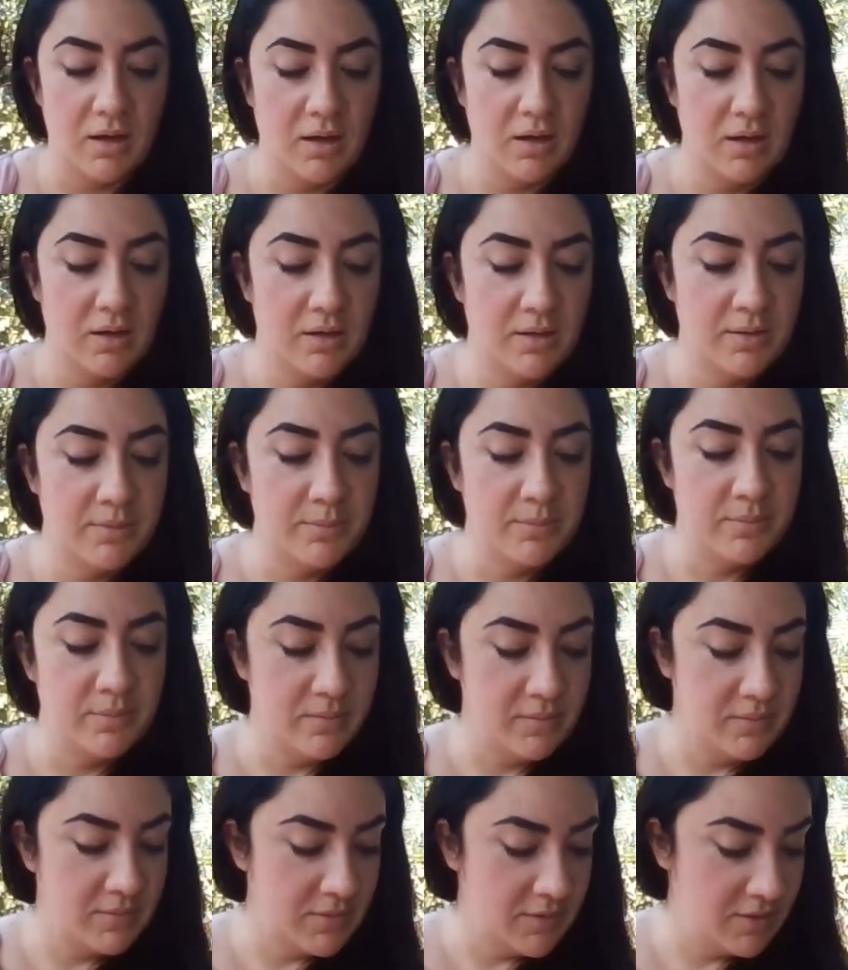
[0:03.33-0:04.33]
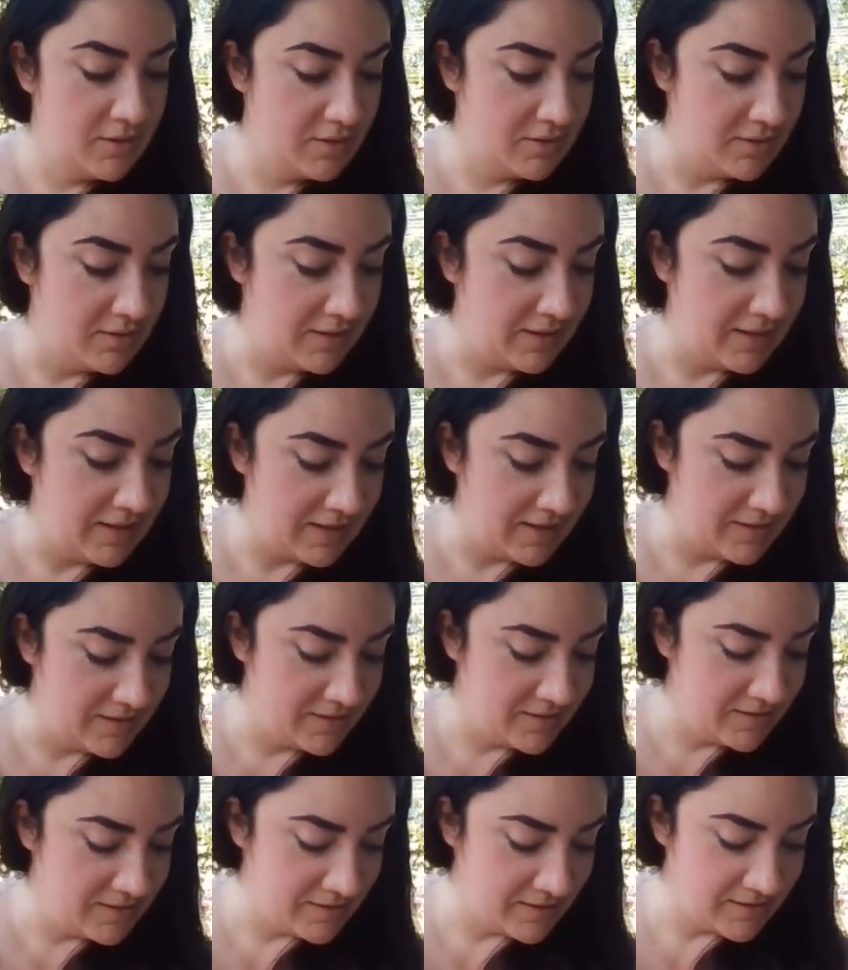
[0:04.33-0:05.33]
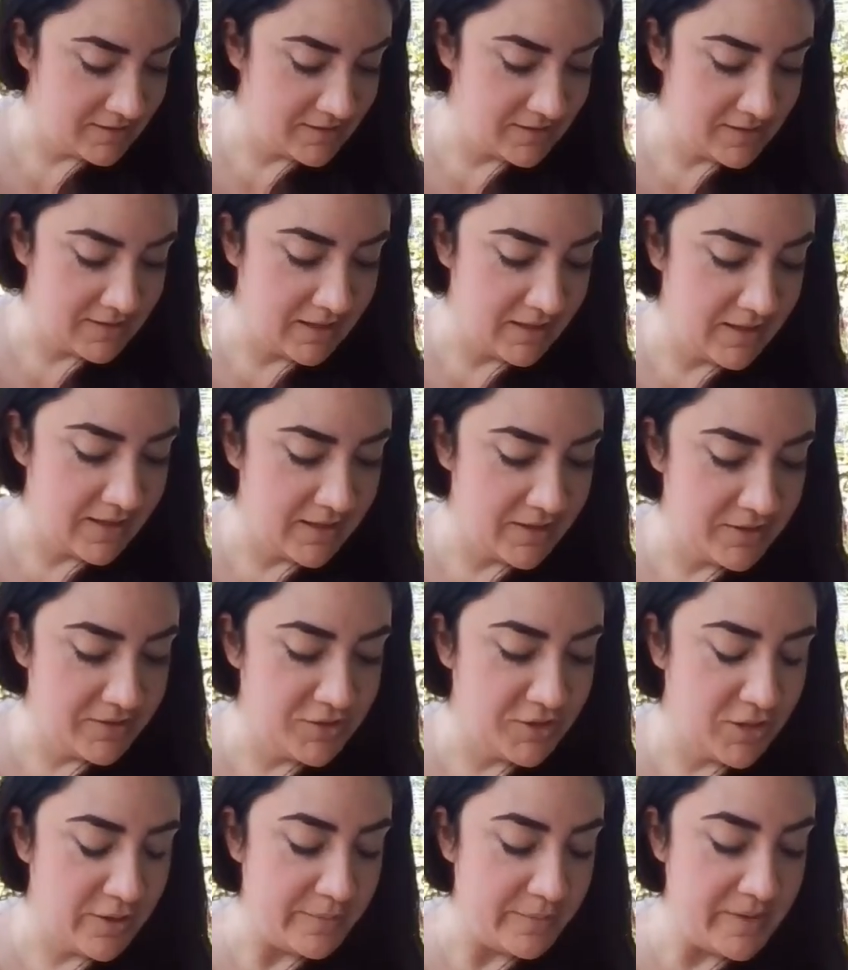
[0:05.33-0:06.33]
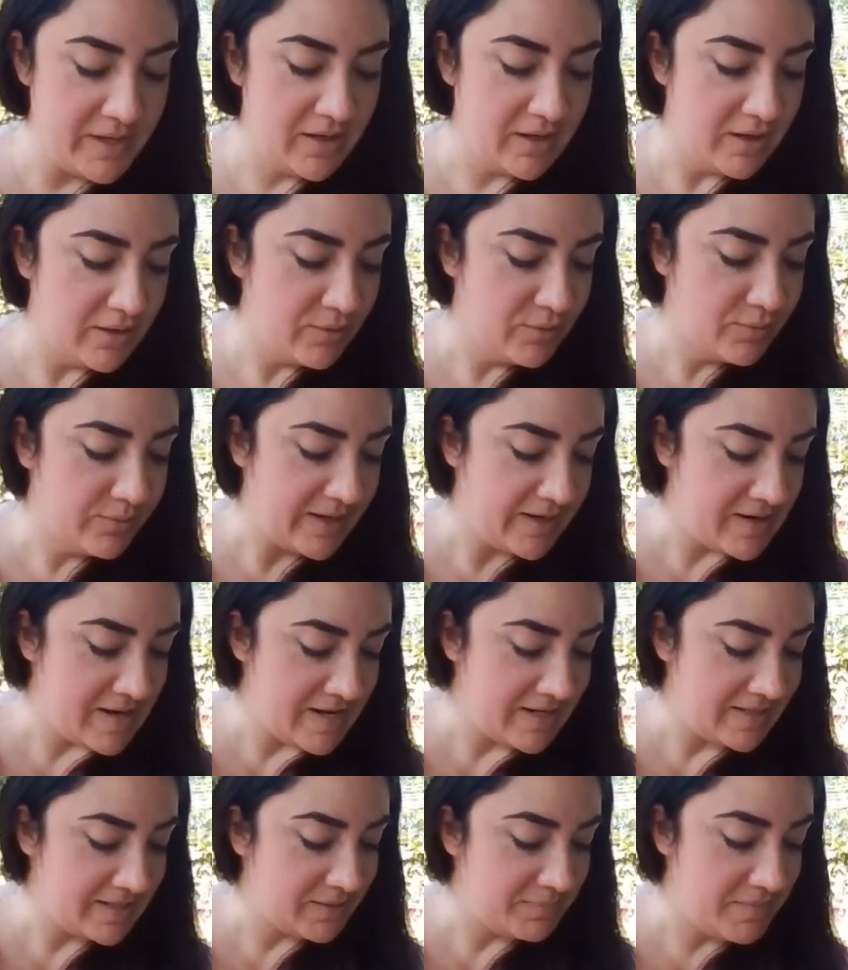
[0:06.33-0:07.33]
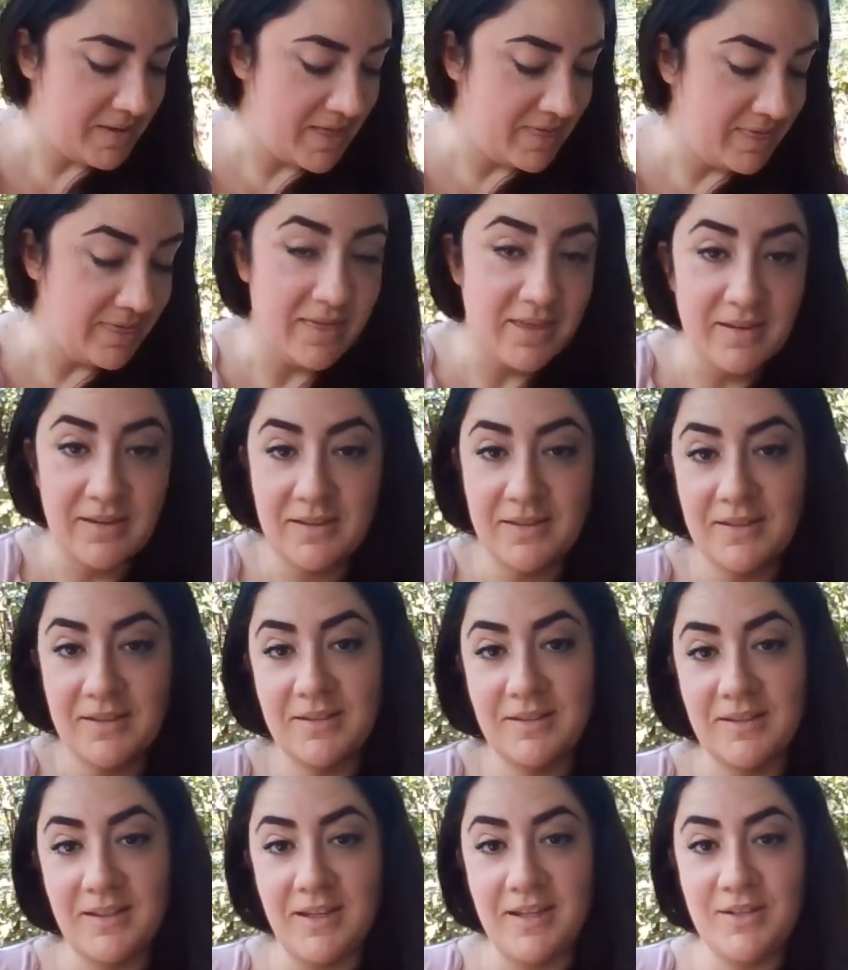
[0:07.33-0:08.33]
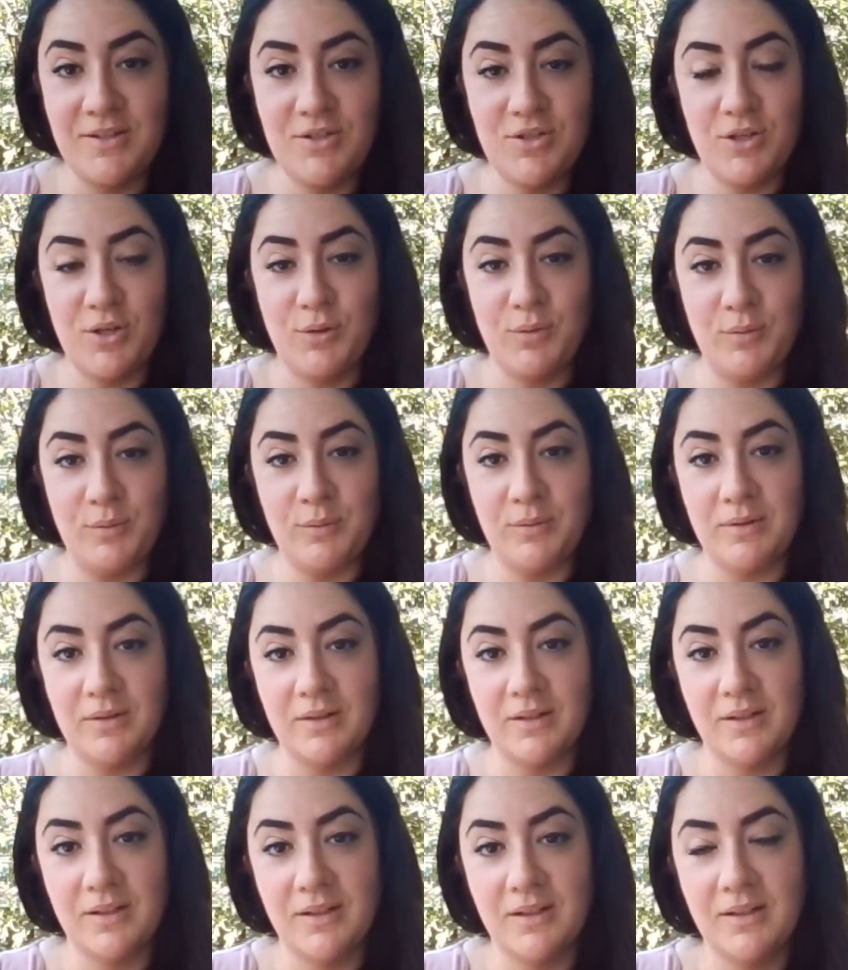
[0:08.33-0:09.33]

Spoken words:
Um, it is Scleroderma Awareness Month in June.